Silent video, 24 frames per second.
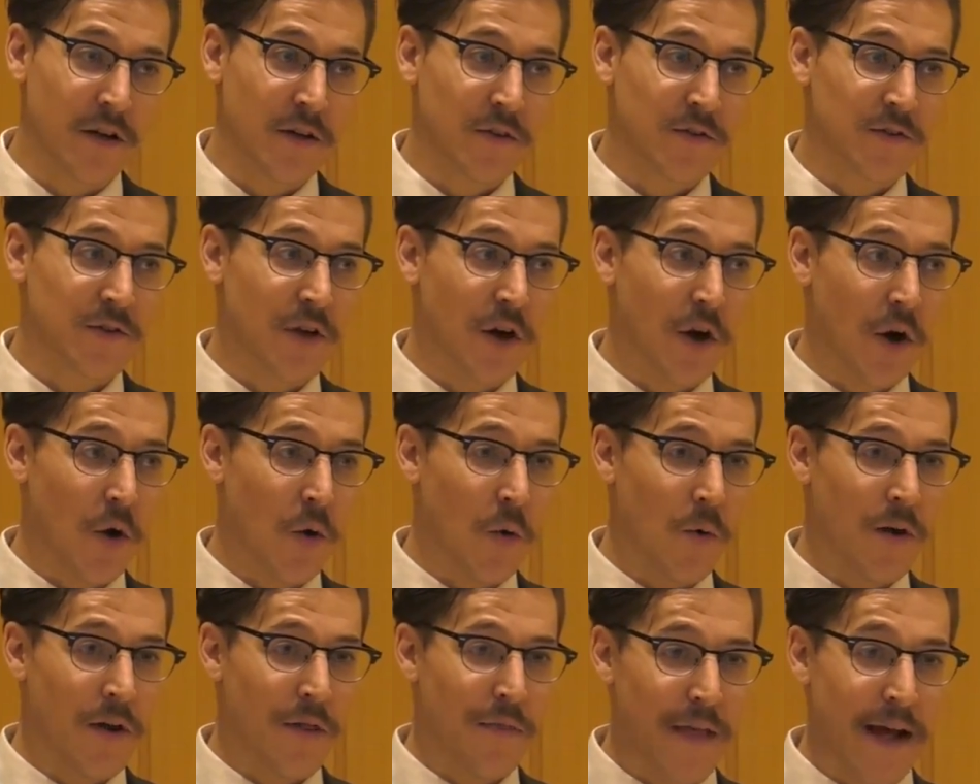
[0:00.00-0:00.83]

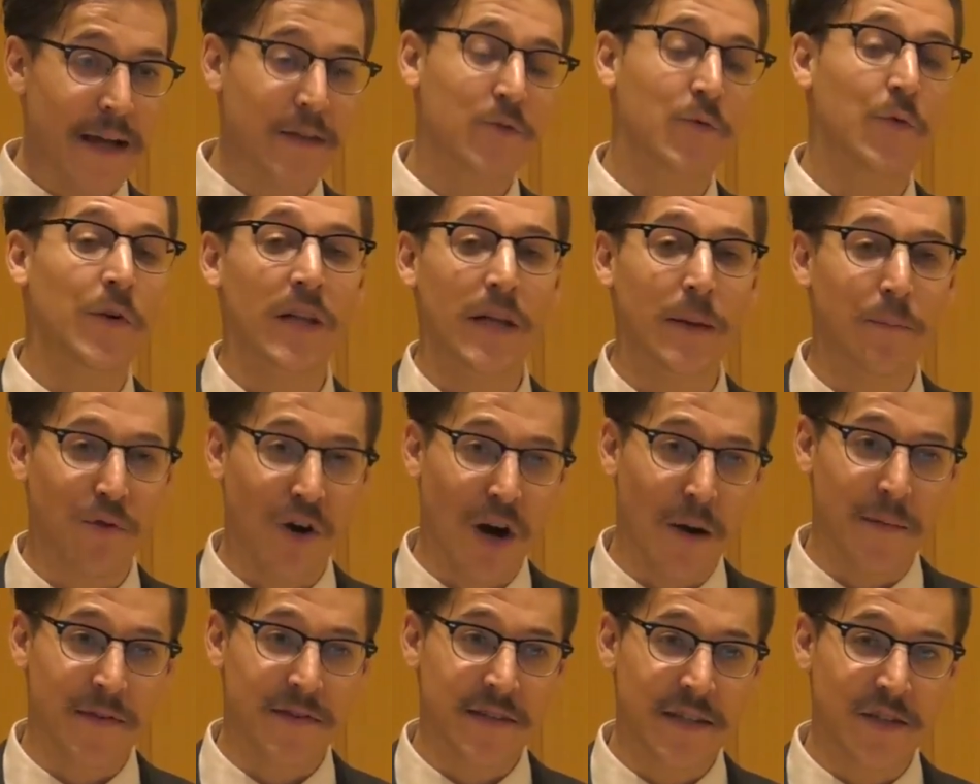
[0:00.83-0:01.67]
So that's really
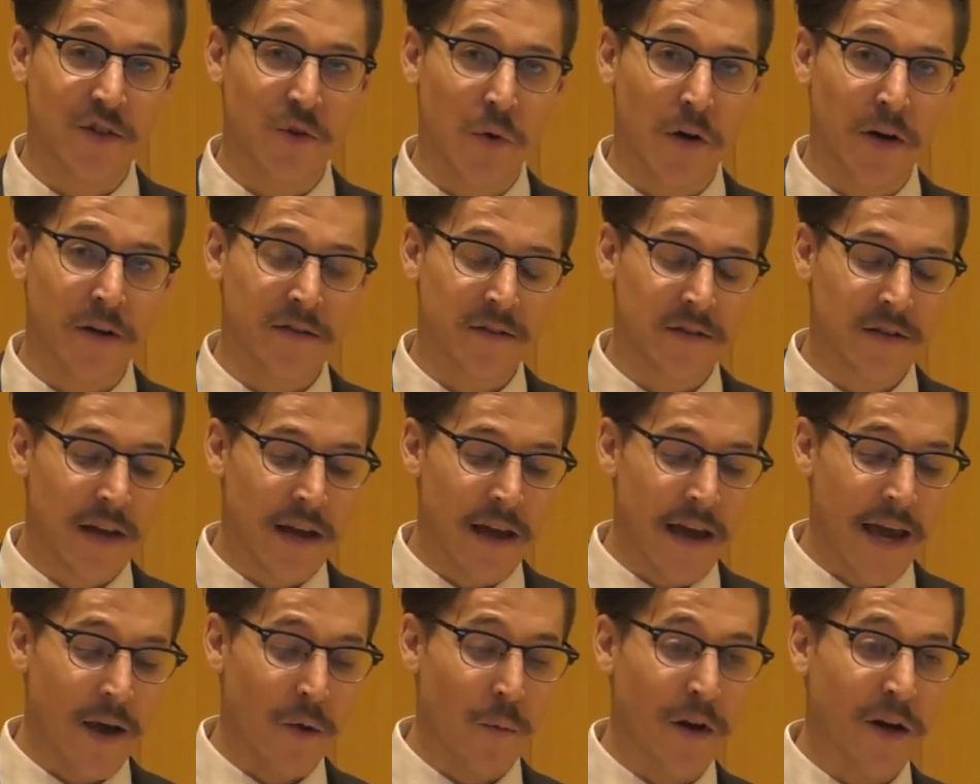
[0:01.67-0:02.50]
promising to
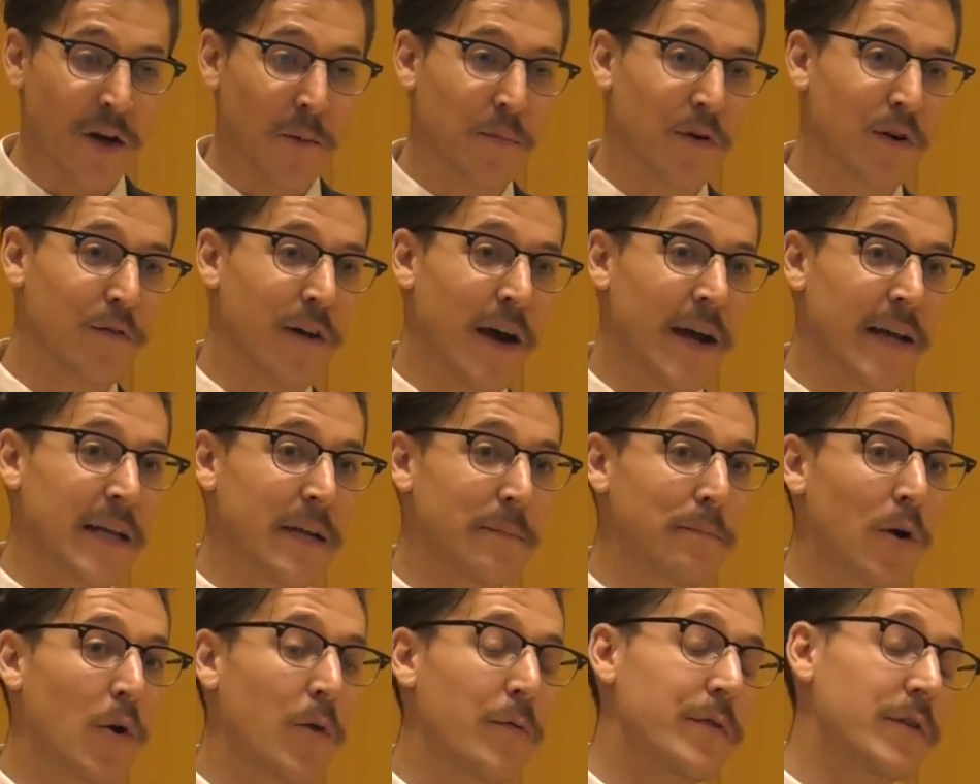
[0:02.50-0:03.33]
us, and we are
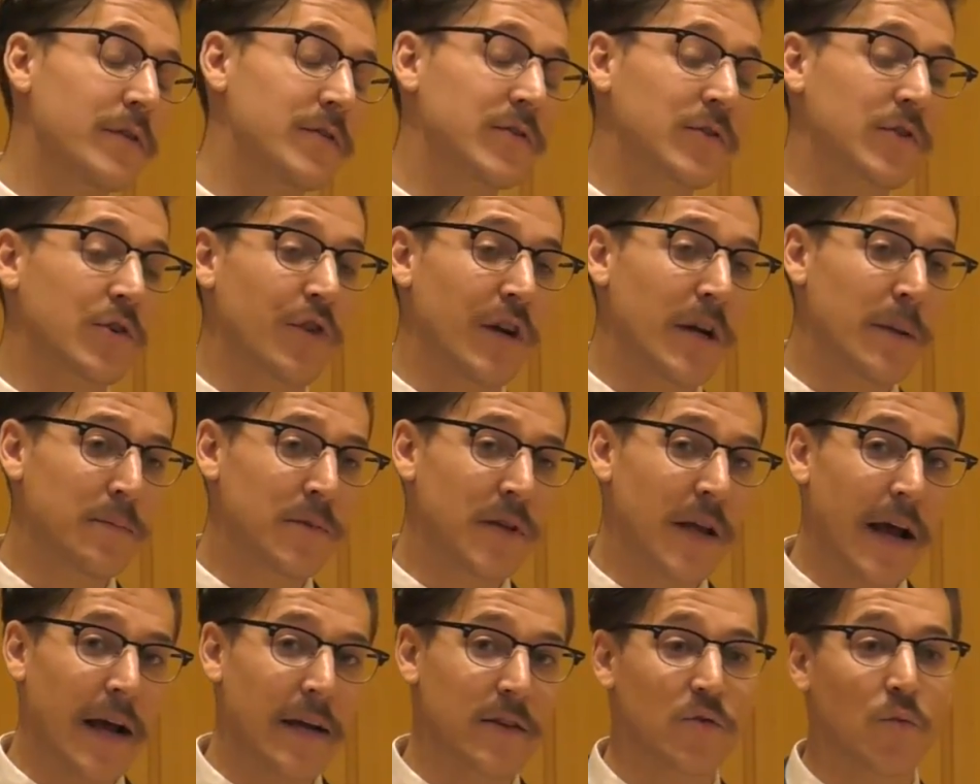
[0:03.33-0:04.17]
providing both the
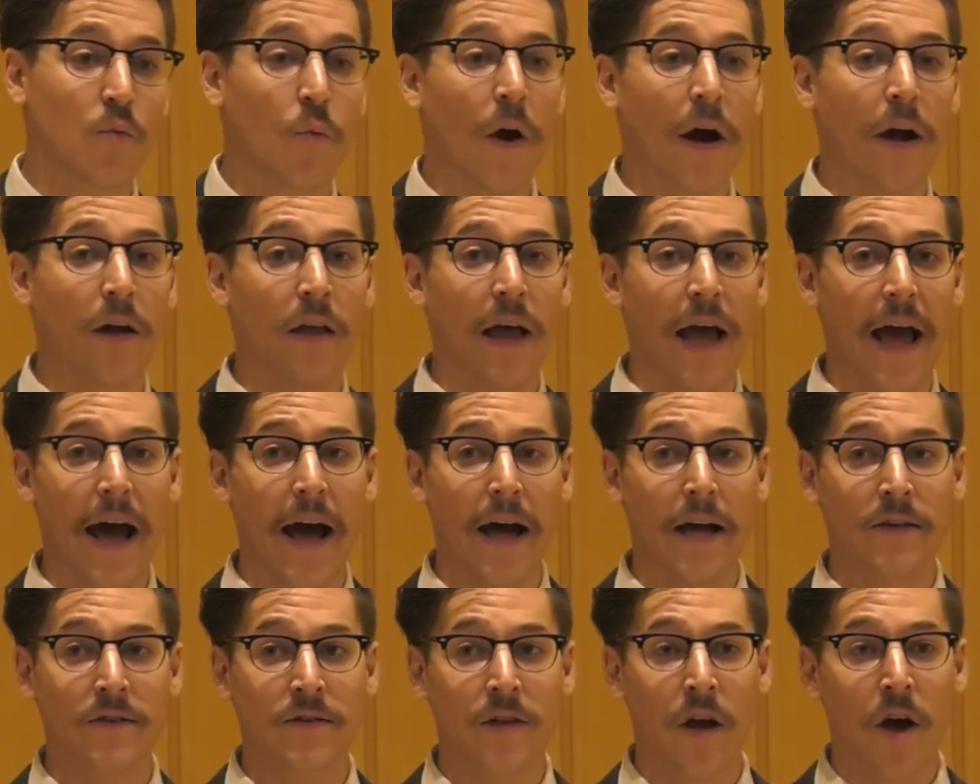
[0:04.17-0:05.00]
script as well
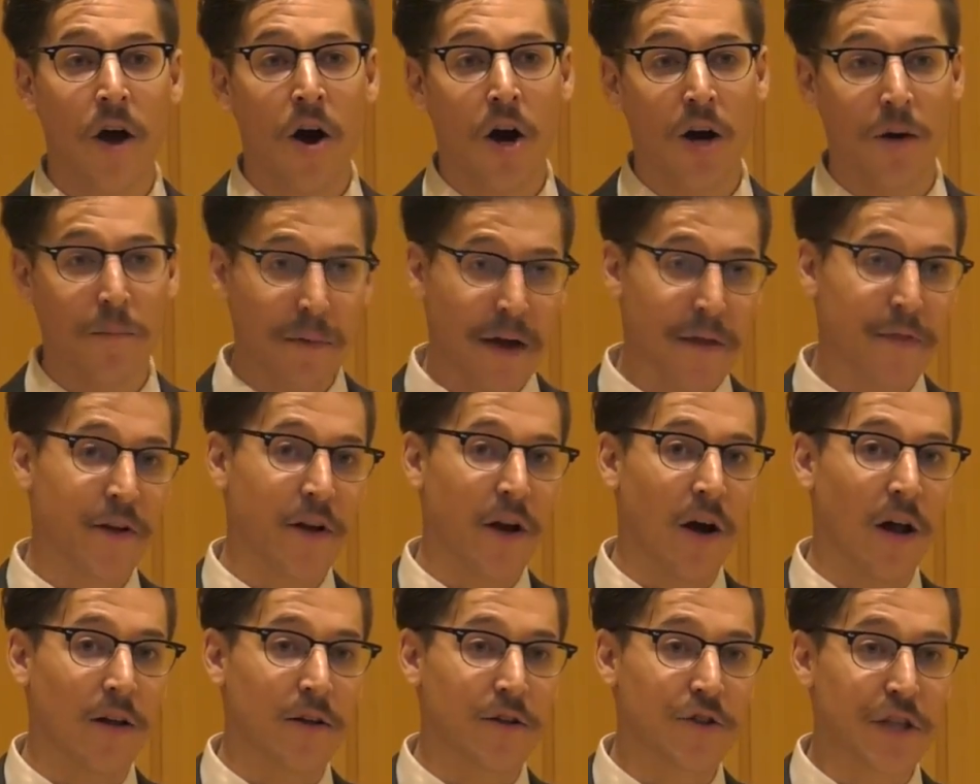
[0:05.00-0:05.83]
as our
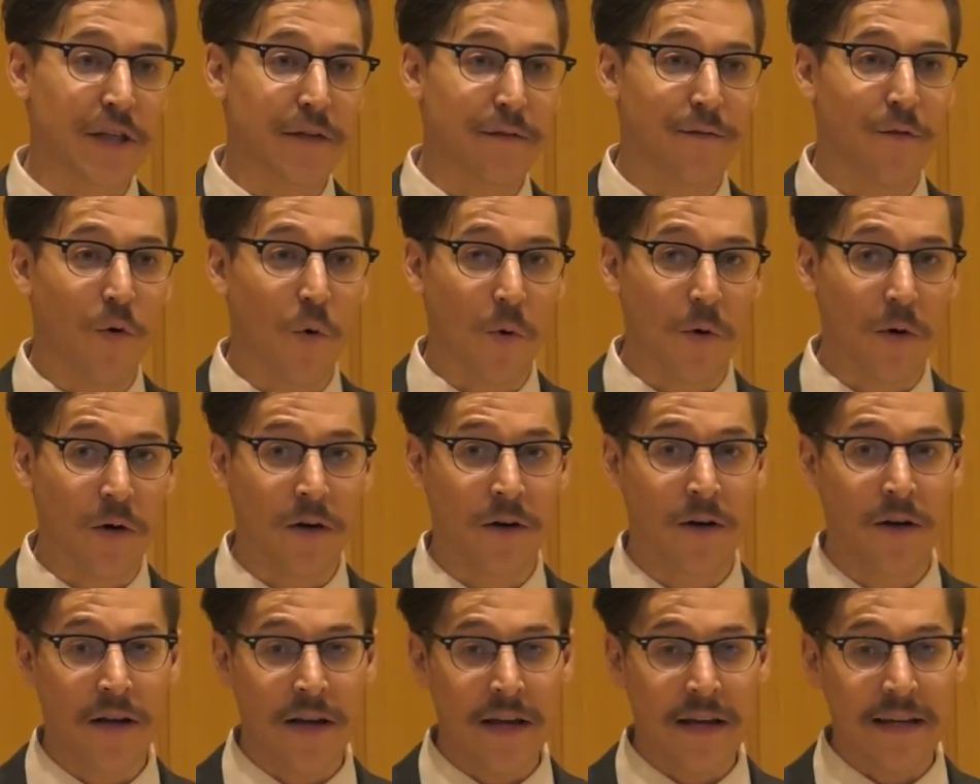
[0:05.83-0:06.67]
methodology for